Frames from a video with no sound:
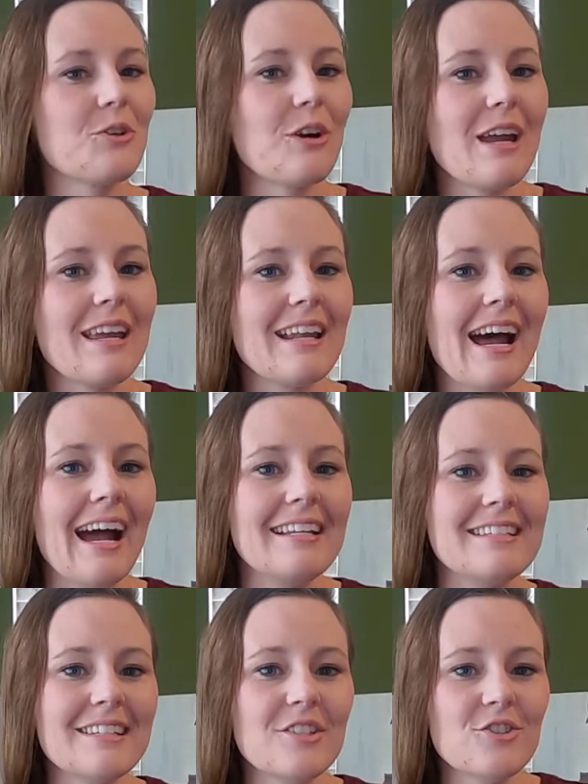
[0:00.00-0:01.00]
were great.
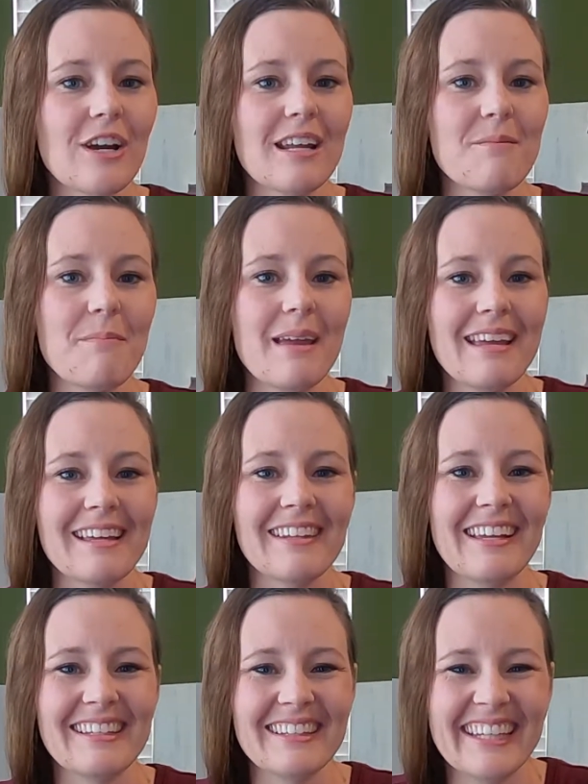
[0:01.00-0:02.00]
I did try to make
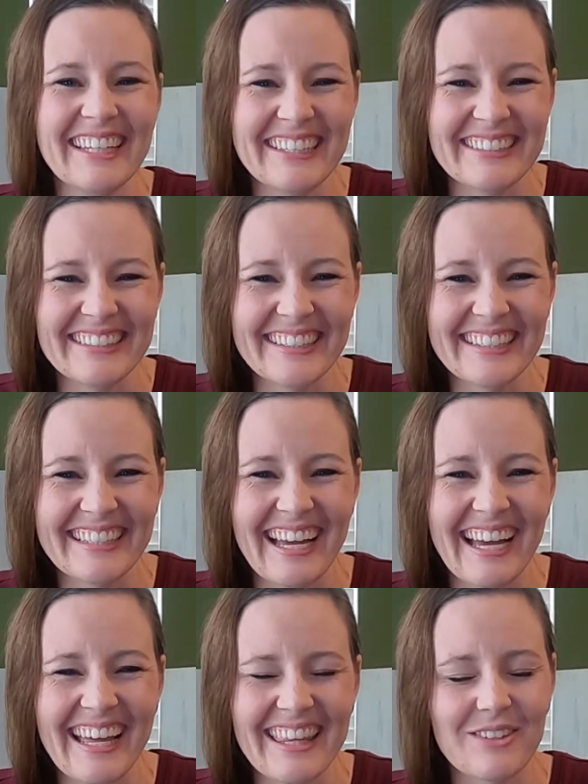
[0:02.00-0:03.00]
like
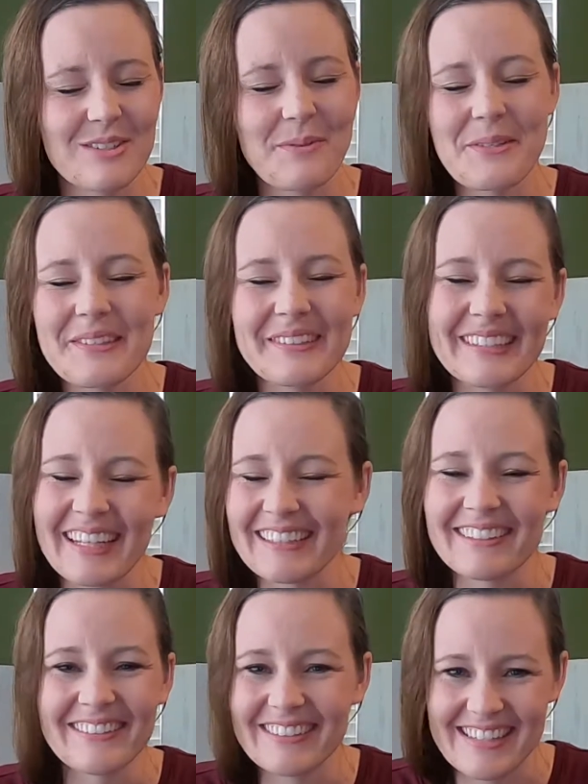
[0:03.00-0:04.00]
little, they were supposed to look
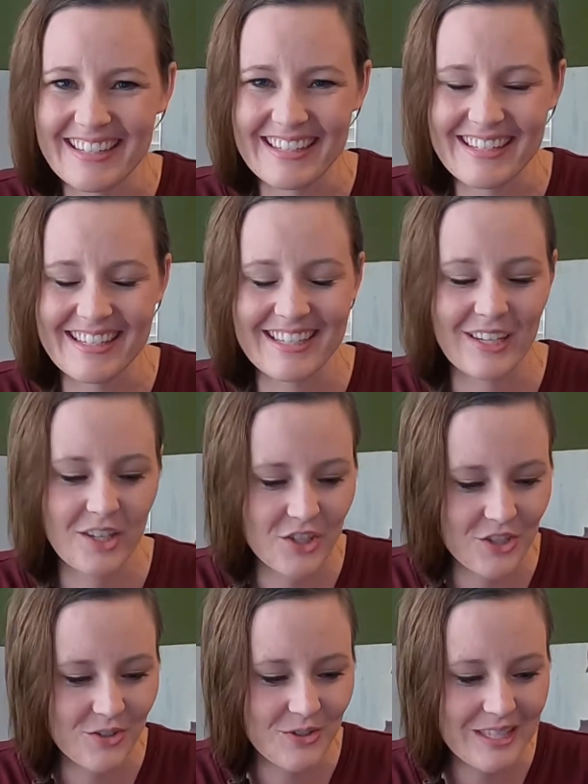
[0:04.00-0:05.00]
like little Adidas
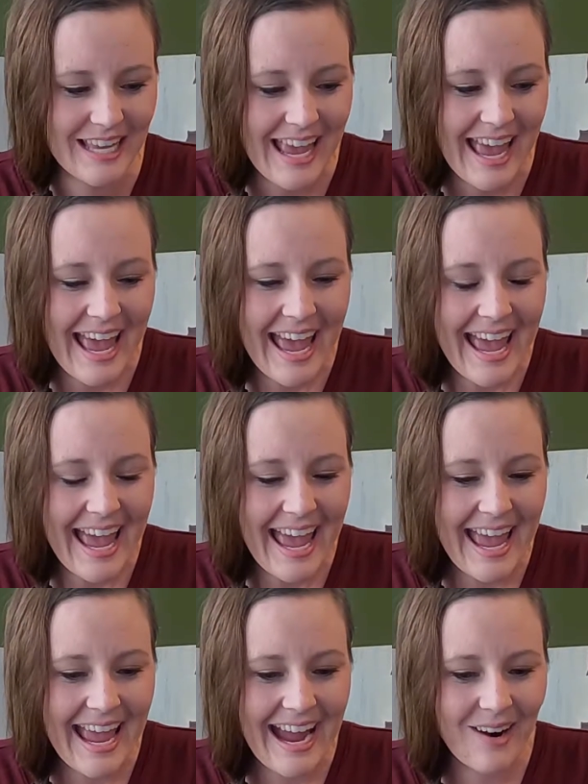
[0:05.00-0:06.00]
tennis shoes.
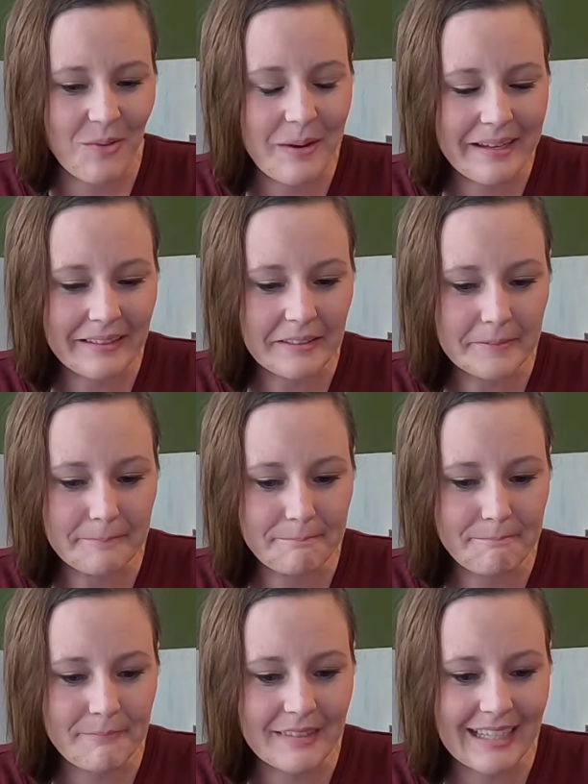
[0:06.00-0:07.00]
Well,
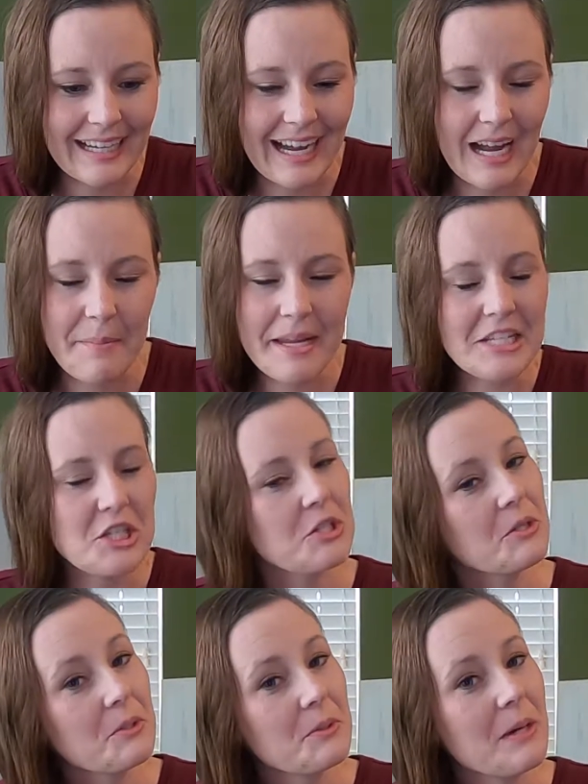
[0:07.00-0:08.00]
I made
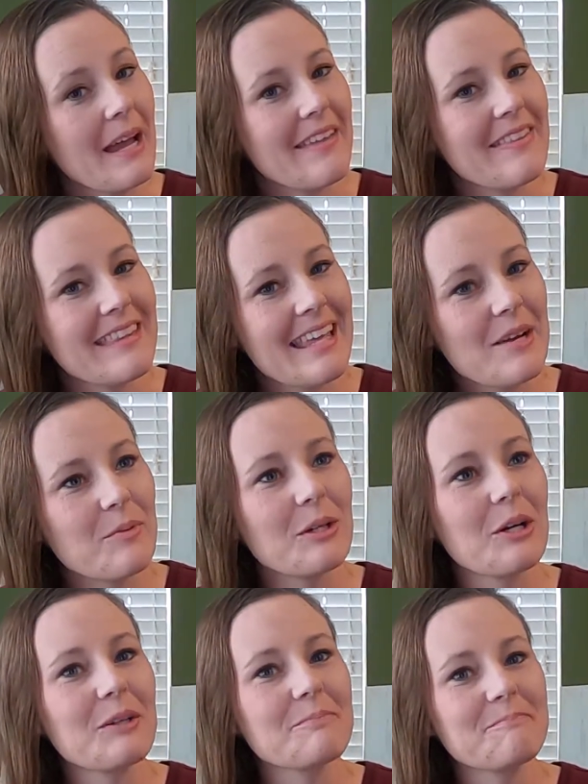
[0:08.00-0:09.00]
two and they
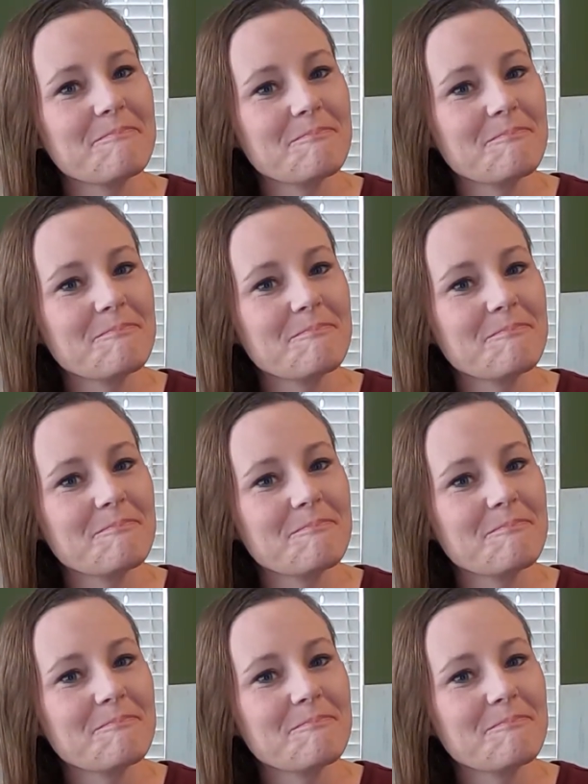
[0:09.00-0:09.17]
were